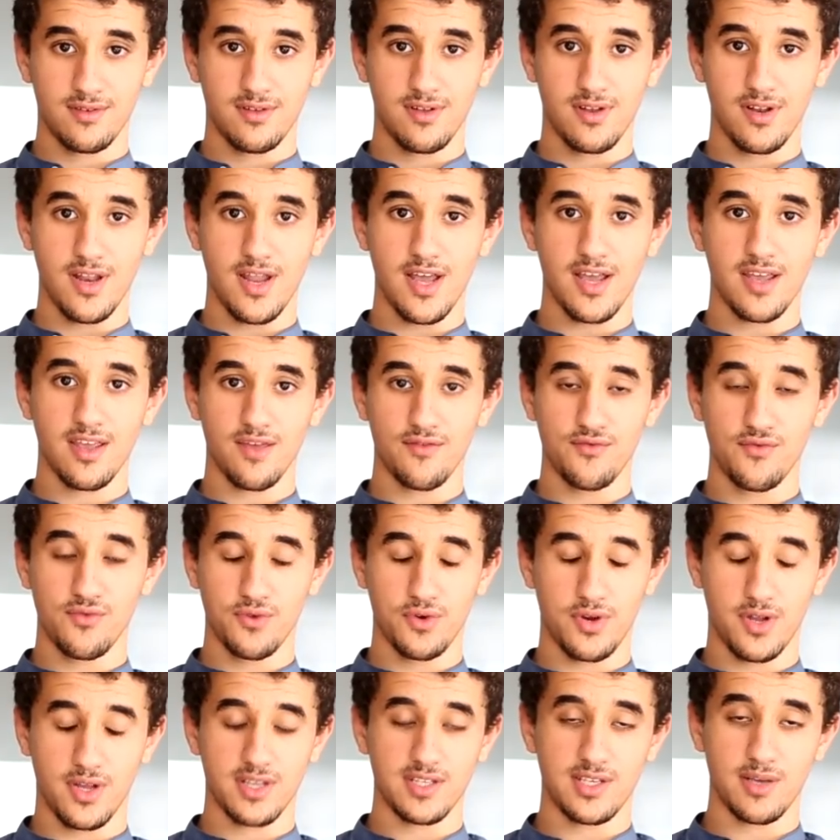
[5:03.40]
and like
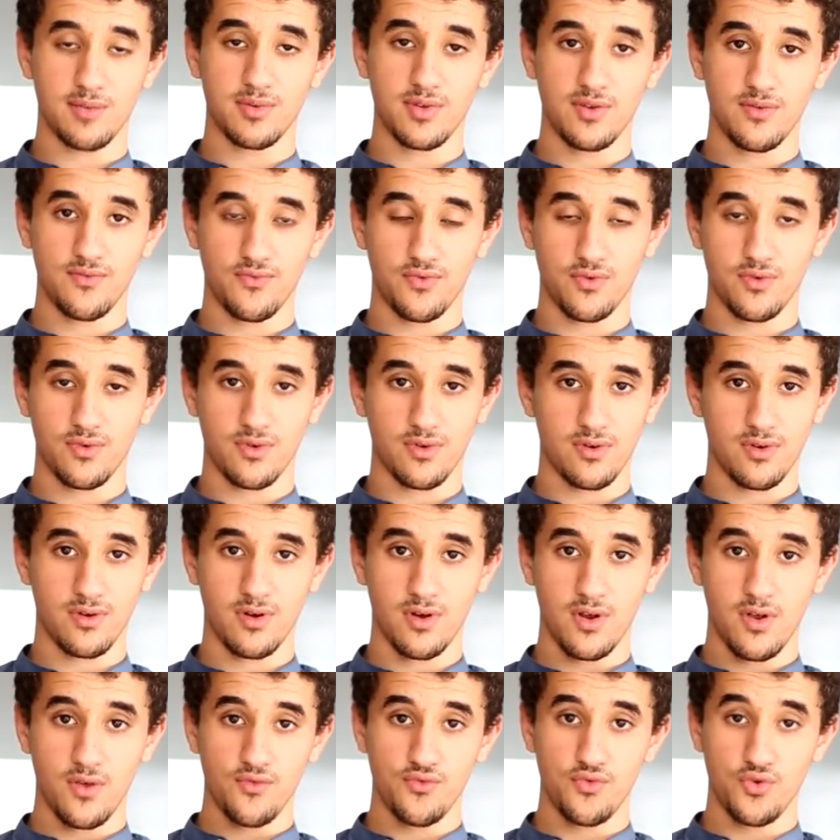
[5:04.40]
everyone accepting for
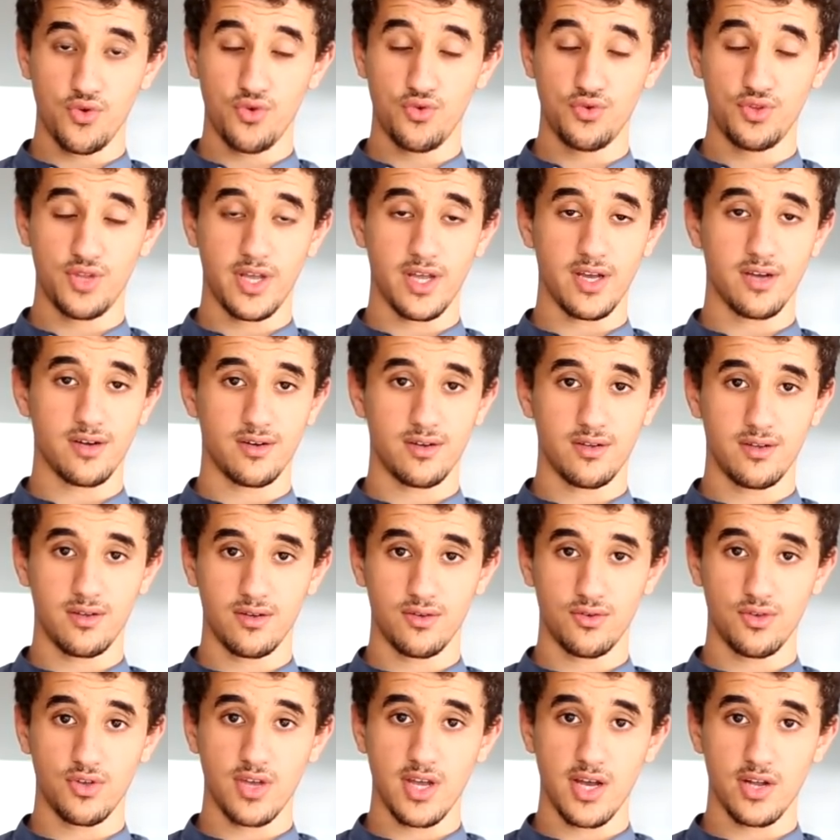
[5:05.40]
for who they are. You
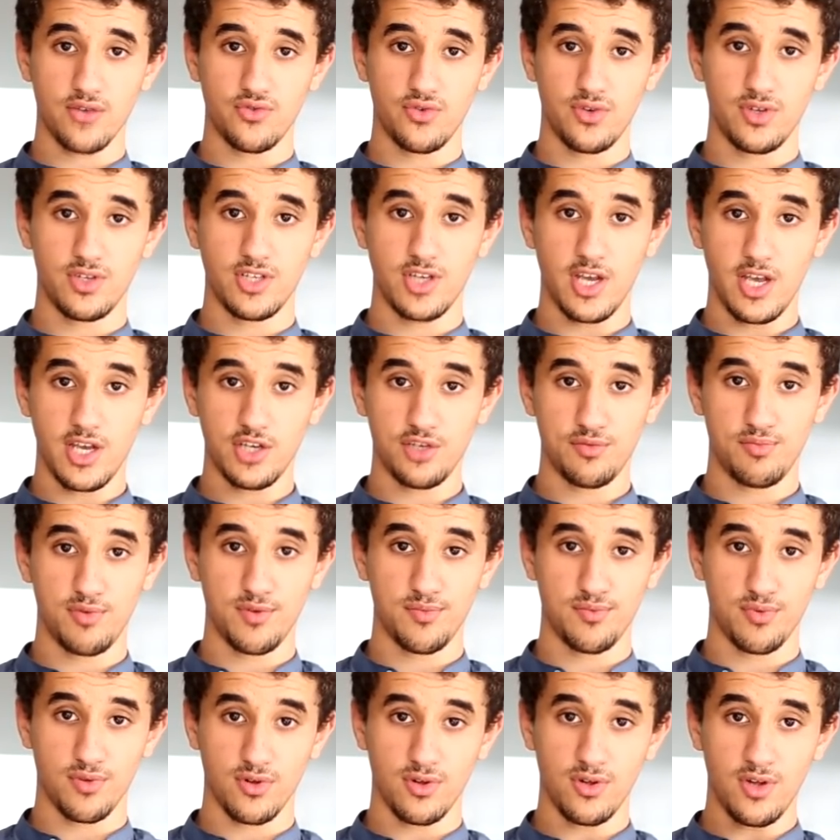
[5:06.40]
know, you can't really change
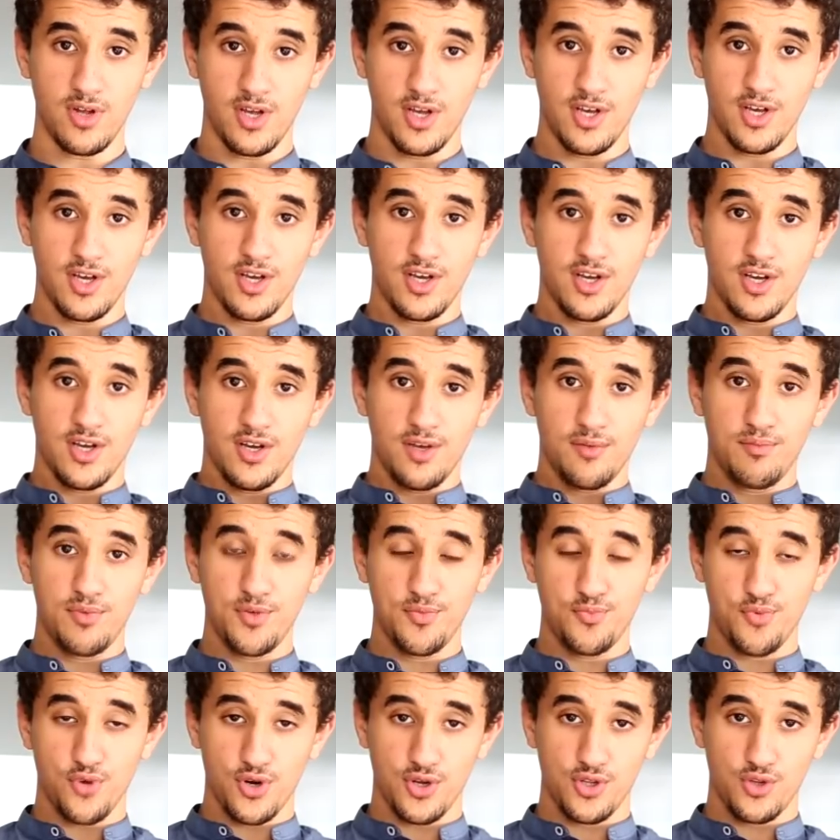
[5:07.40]
people.
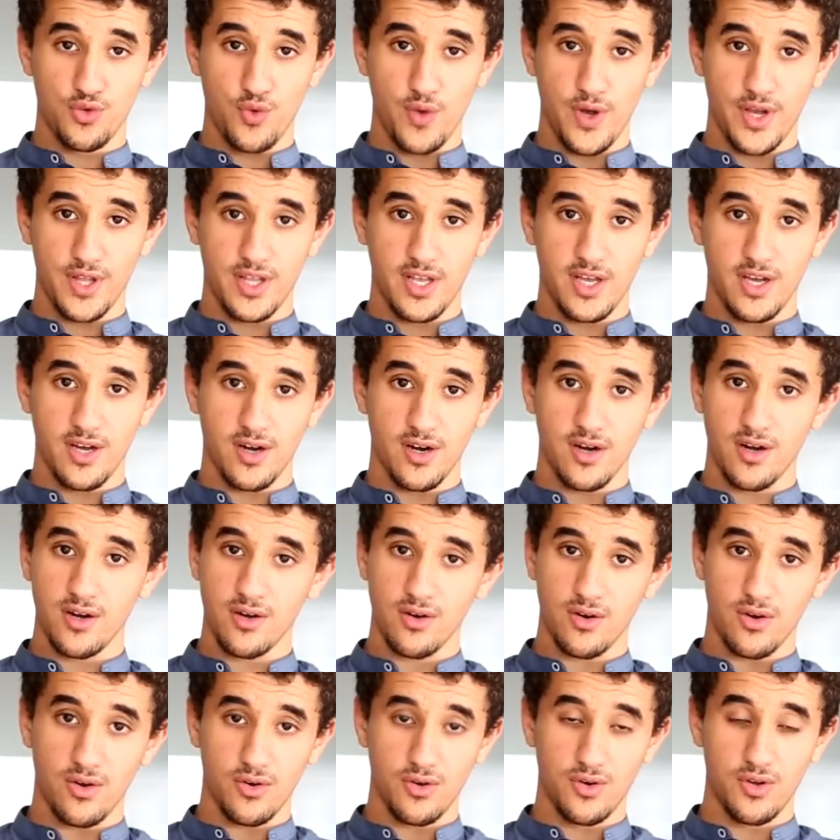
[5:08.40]
People are the way they are.
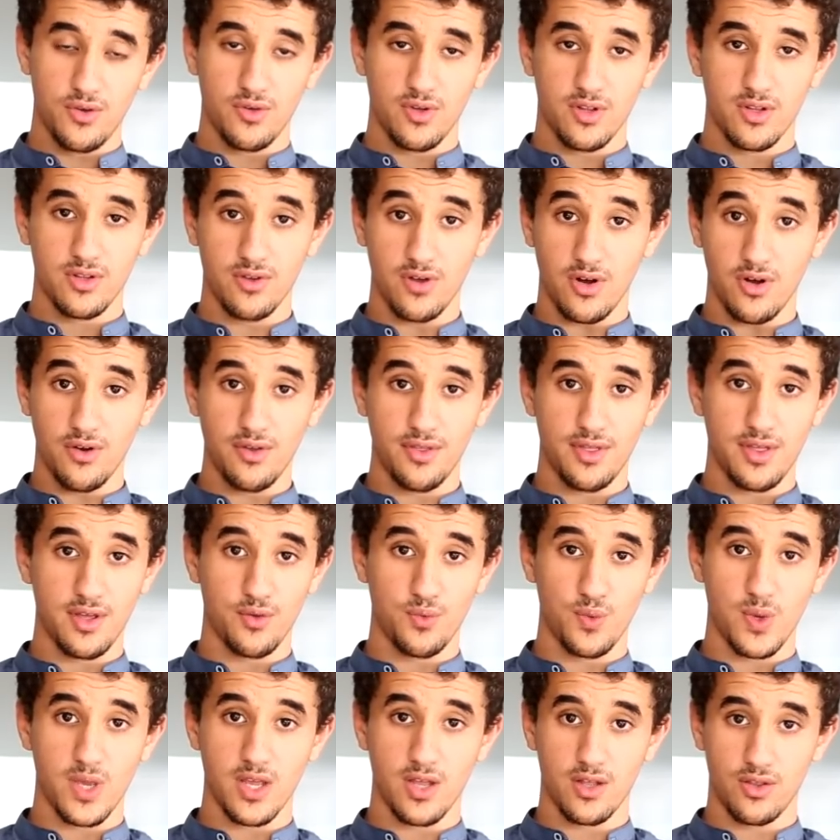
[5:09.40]
Only the only
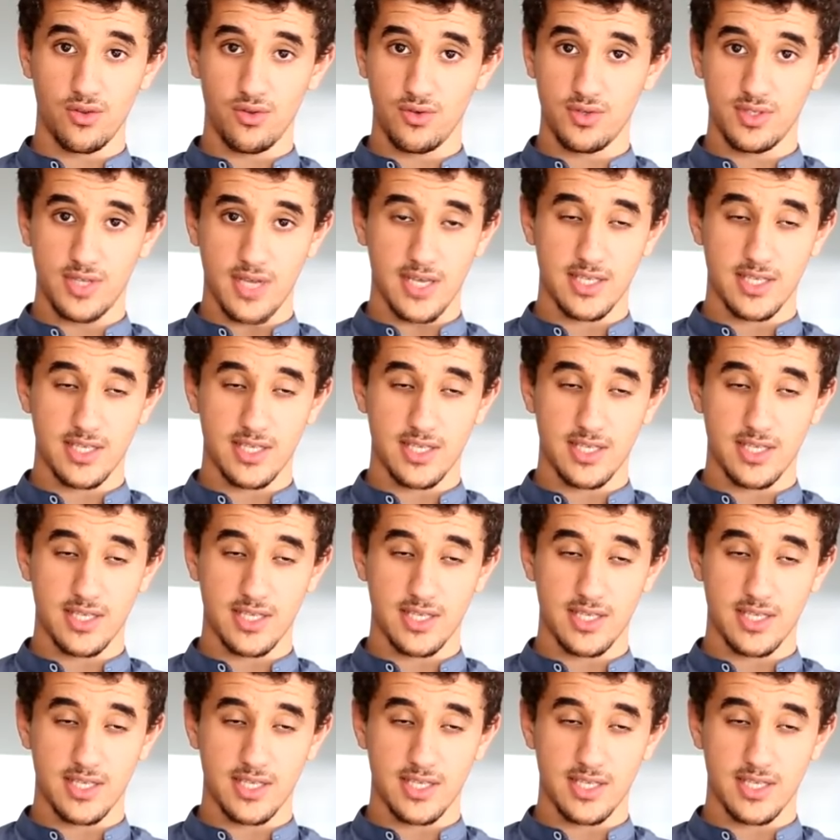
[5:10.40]
thing we can do is